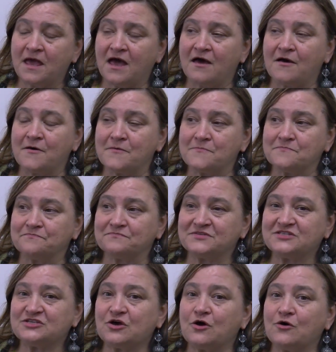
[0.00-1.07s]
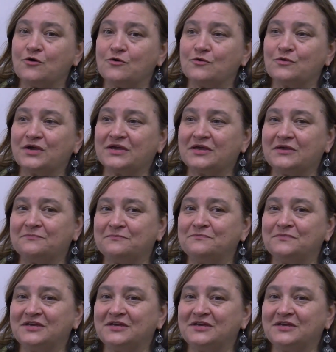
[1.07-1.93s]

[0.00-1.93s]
Um, so it, it,